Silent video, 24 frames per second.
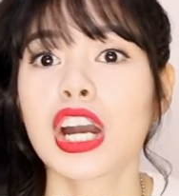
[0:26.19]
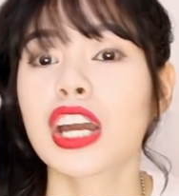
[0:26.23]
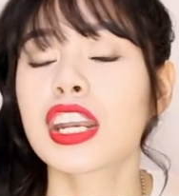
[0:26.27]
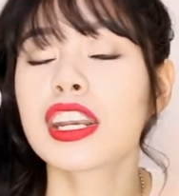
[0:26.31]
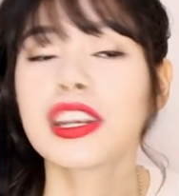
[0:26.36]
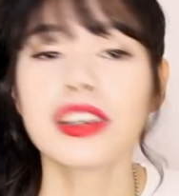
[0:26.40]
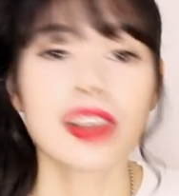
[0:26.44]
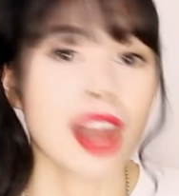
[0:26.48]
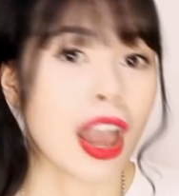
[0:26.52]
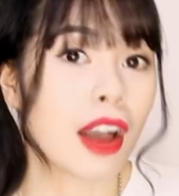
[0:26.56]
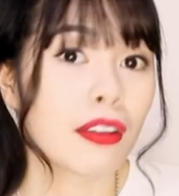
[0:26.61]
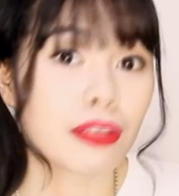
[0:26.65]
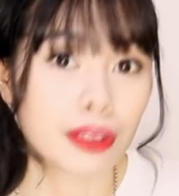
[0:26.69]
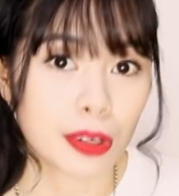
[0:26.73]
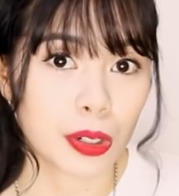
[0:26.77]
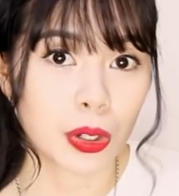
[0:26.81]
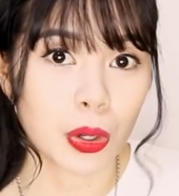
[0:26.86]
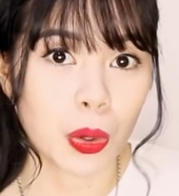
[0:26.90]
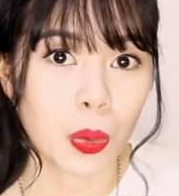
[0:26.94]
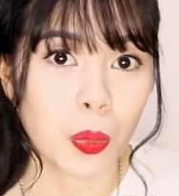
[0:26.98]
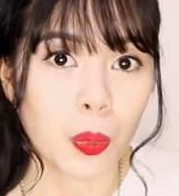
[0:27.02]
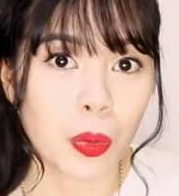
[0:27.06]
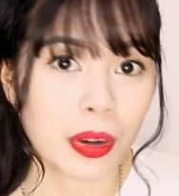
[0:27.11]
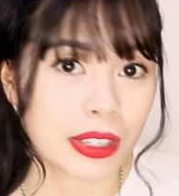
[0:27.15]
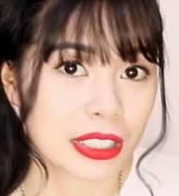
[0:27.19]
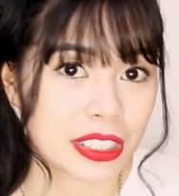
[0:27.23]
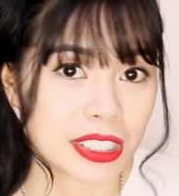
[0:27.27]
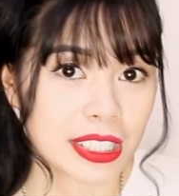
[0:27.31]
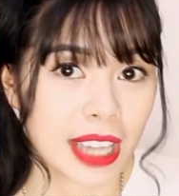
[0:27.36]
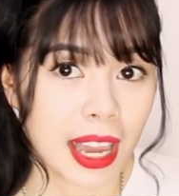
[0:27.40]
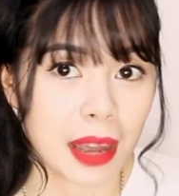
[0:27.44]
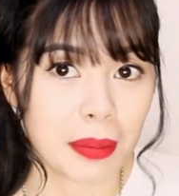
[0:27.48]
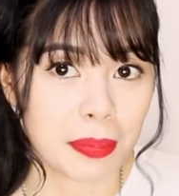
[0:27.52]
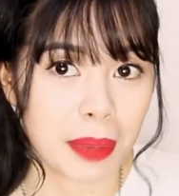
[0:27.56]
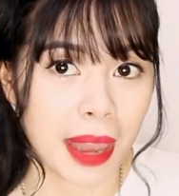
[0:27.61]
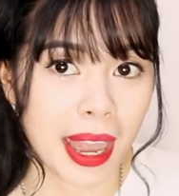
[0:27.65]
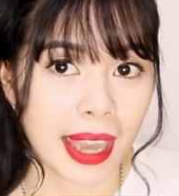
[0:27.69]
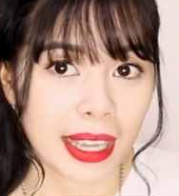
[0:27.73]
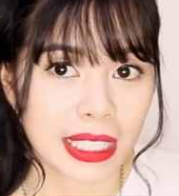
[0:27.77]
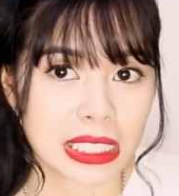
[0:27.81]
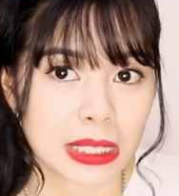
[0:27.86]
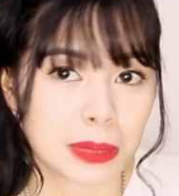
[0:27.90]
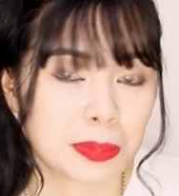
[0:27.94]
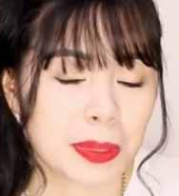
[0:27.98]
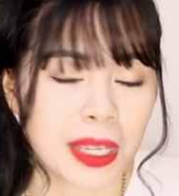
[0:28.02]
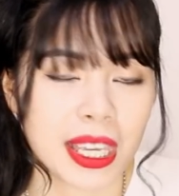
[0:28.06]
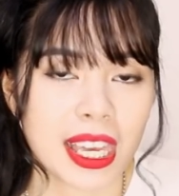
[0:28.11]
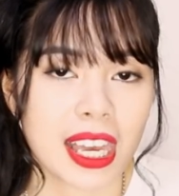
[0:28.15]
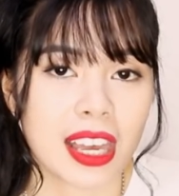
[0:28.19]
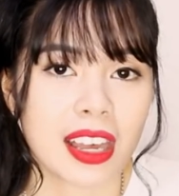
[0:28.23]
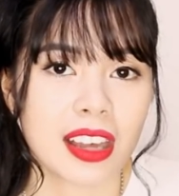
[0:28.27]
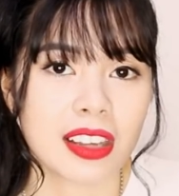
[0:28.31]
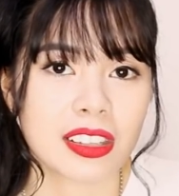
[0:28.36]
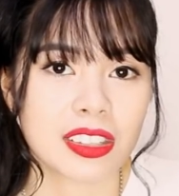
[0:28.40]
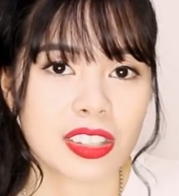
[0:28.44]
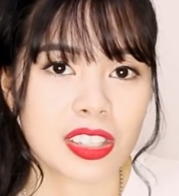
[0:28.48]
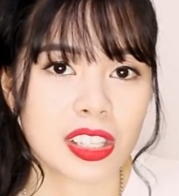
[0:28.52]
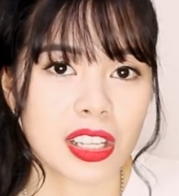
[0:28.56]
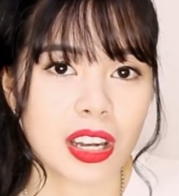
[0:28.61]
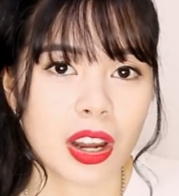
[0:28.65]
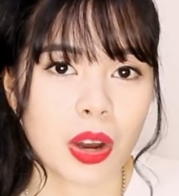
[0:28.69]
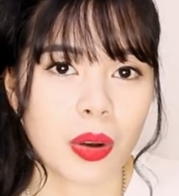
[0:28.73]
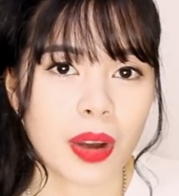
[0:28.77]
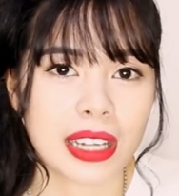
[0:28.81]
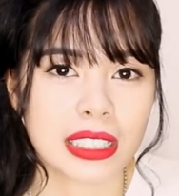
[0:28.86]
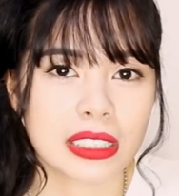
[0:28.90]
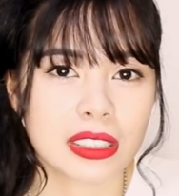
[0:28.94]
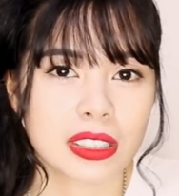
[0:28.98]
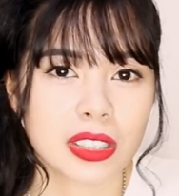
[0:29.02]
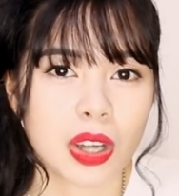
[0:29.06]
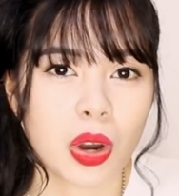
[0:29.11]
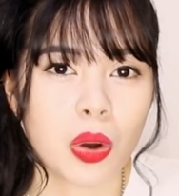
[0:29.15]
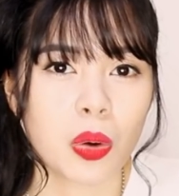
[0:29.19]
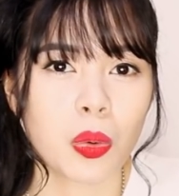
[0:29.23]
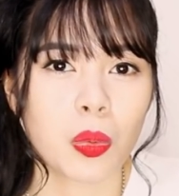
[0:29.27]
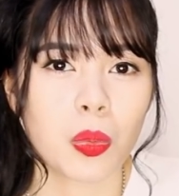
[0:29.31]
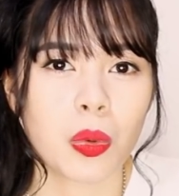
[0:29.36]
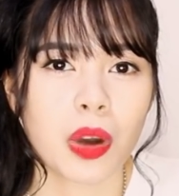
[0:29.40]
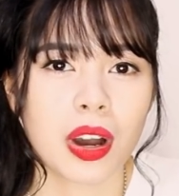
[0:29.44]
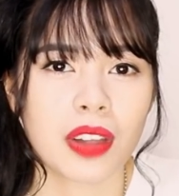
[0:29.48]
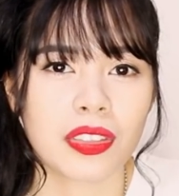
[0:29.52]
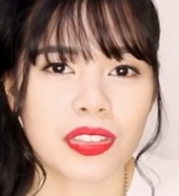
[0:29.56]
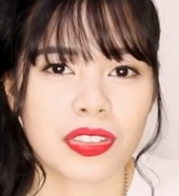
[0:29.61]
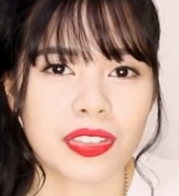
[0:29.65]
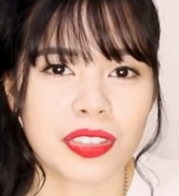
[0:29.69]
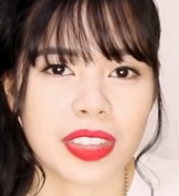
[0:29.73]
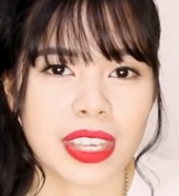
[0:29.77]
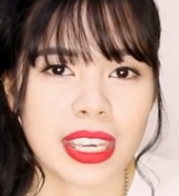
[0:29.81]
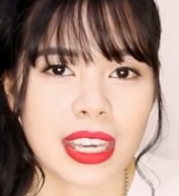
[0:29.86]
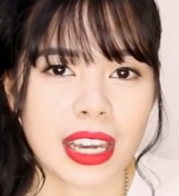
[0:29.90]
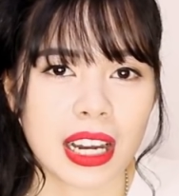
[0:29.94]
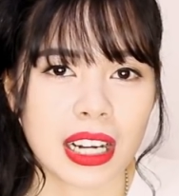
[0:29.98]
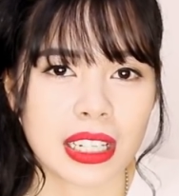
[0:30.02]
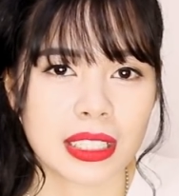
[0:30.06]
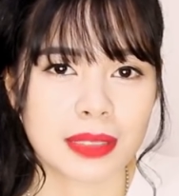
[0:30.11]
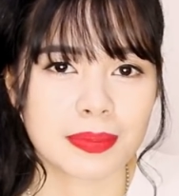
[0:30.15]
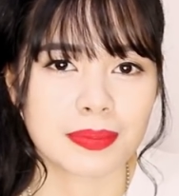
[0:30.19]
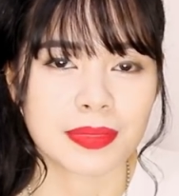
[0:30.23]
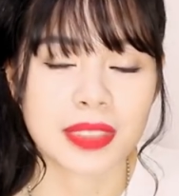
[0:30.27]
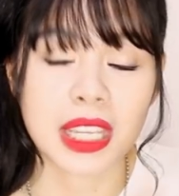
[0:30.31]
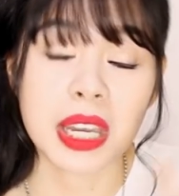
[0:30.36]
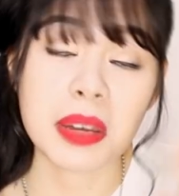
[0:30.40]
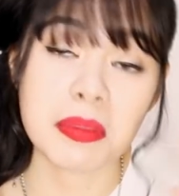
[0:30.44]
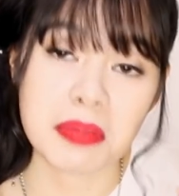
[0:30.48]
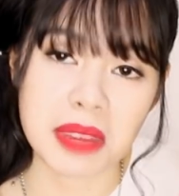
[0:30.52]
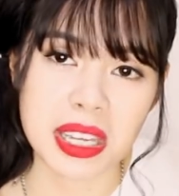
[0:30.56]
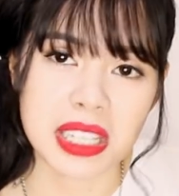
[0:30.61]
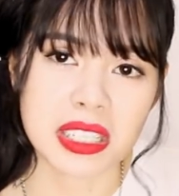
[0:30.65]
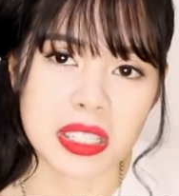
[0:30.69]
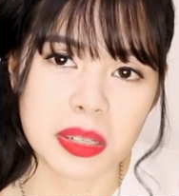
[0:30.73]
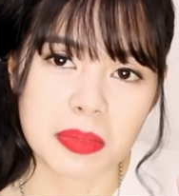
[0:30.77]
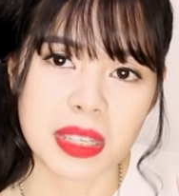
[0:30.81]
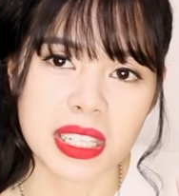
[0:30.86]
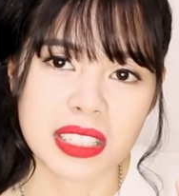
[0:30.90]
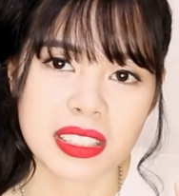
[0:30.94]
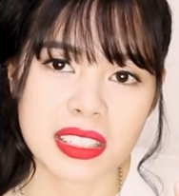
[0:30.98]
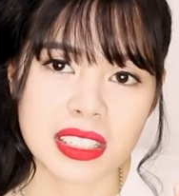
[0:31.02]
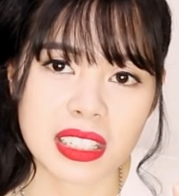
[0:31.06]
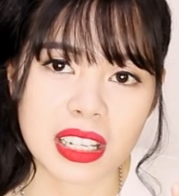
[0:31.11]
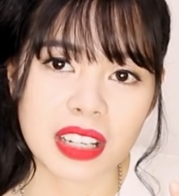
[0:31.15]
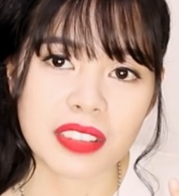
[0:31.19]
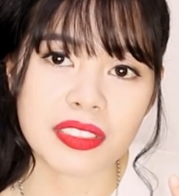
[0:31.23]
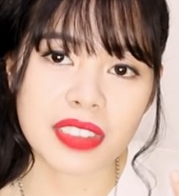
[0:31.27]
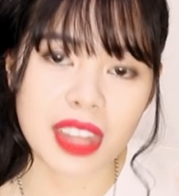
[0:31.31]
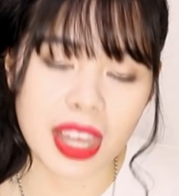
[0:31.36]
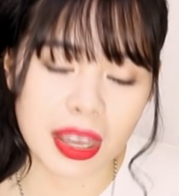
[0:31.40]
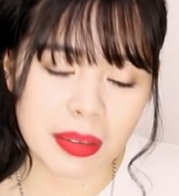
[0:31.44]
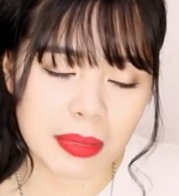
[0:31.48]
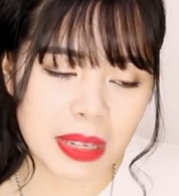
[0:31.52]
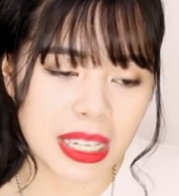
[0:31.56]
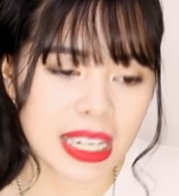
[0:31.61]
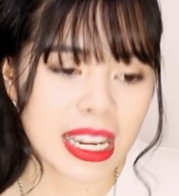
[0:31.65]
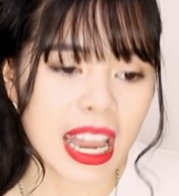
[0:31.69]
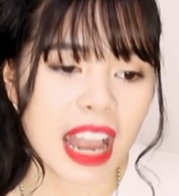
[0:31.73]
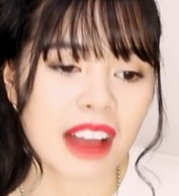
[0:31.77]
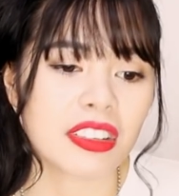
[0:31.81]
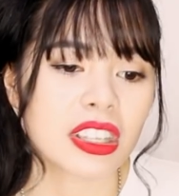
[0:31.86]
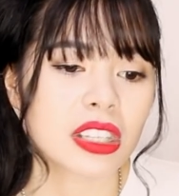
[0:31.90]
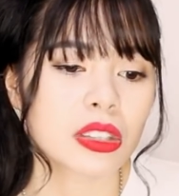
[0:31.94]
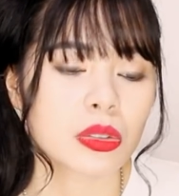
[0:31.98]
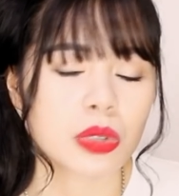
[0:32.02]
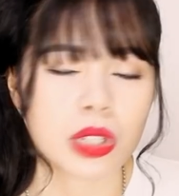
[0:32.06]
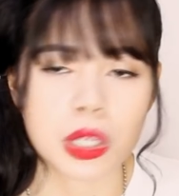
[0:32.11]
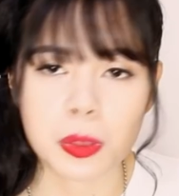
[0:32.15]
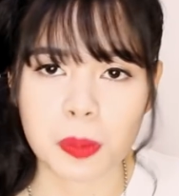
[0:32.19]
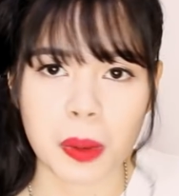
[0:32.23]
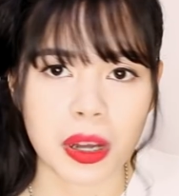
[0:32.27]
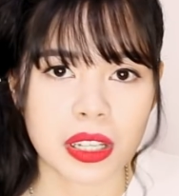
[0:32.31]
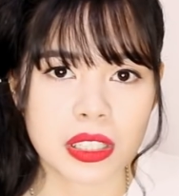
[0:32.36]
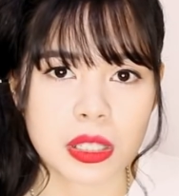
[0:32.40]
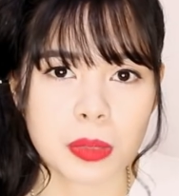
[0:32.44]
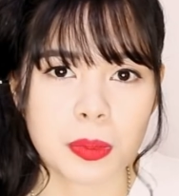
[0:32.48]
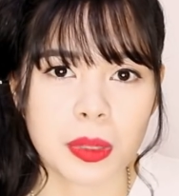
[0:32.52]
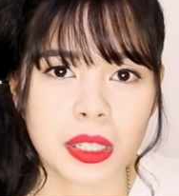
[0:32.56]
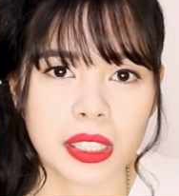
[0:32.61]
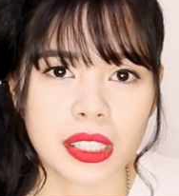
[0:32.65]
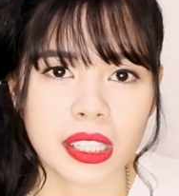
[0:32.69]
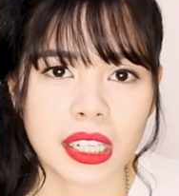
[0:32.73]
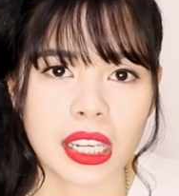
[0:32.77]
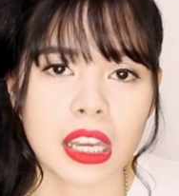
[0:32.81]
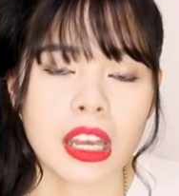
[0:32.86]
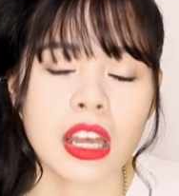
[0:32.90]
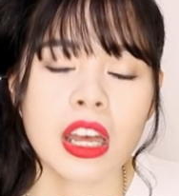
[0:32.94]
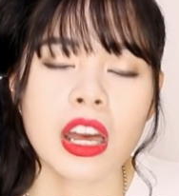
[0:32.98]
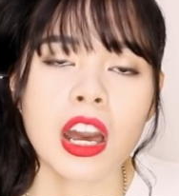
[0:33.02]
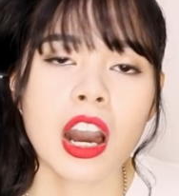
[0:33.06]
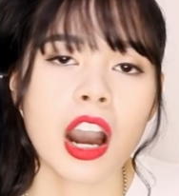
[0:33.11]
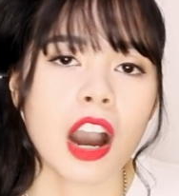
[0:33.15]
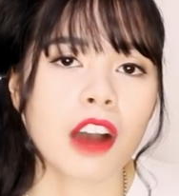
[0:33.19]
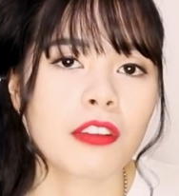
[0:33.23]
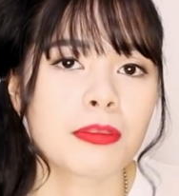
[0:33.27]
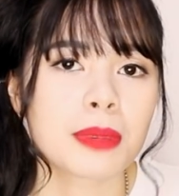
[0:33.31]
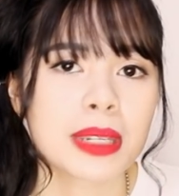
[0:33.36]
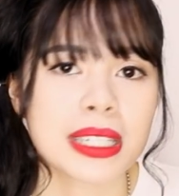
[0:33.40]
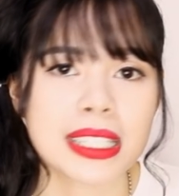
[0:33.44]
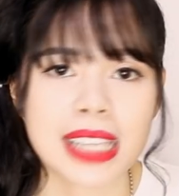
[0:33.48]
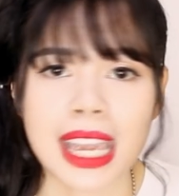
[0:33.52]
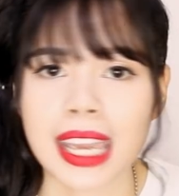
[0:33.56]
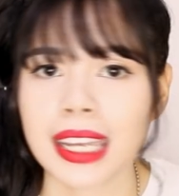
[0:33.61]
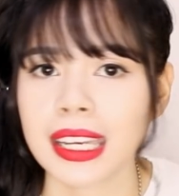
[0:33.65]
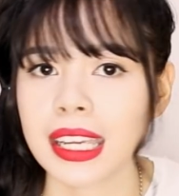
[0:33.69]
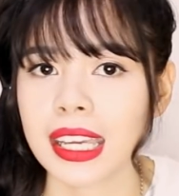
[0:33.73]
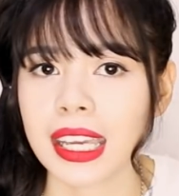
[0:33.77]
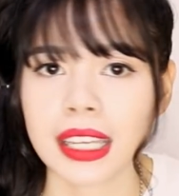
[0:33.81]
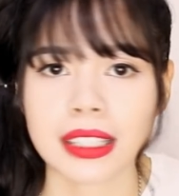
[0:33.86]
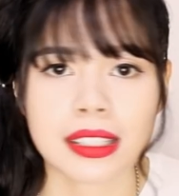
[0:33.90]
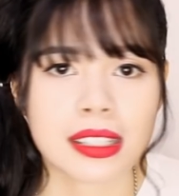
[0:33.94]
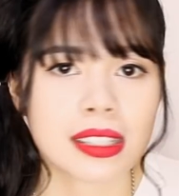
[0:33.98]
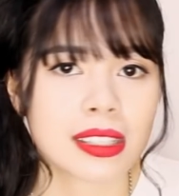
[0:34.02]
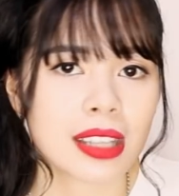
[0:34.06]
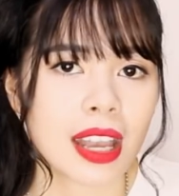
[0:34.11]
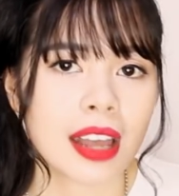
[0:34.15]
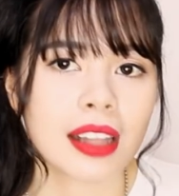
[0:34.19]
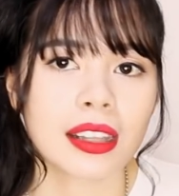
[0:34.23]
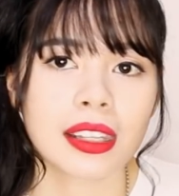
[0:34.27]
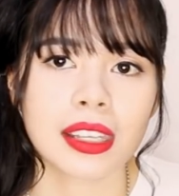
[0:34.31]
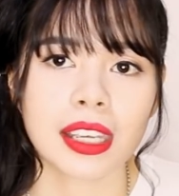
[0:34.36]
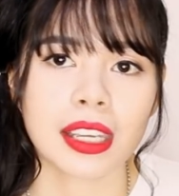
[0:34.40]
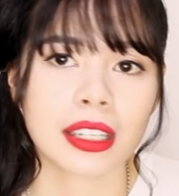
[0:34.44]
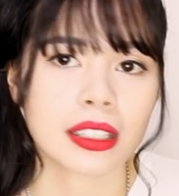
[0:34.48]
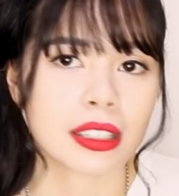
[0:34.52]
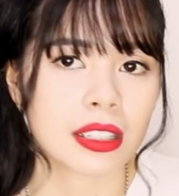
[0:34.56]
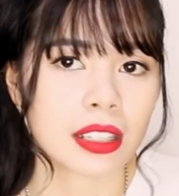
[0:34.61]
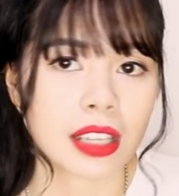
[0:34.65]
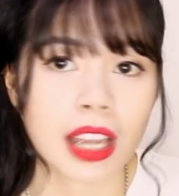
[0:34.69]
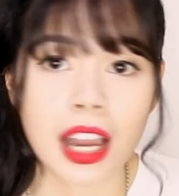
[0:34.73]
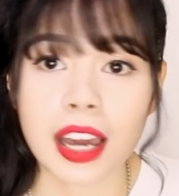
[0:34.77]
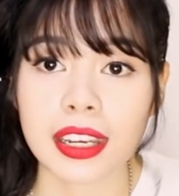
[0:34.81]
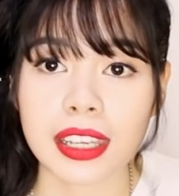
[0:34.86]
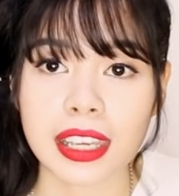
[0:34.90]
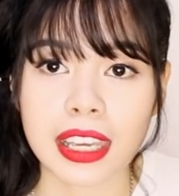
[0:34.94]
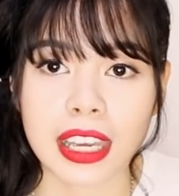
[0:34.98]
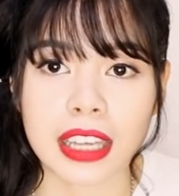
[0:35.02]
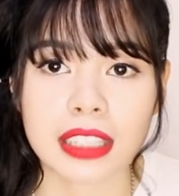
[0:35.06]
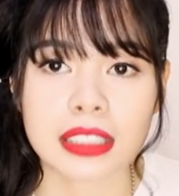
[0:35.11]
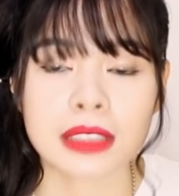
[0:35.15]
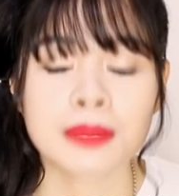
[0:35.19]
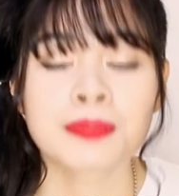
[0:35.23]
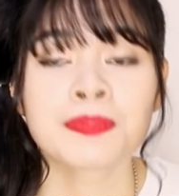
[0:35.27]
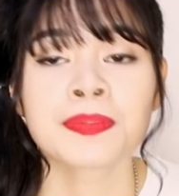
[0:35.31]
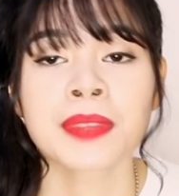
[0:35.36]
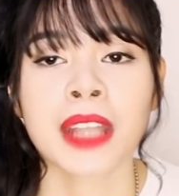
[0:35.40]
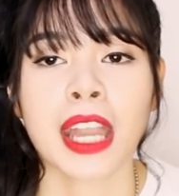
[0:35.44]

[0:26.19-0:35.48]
never want to get bangs because, you know, I don't want the commitment of them and having the responsibility of maintaining it, styling it, and cutting it.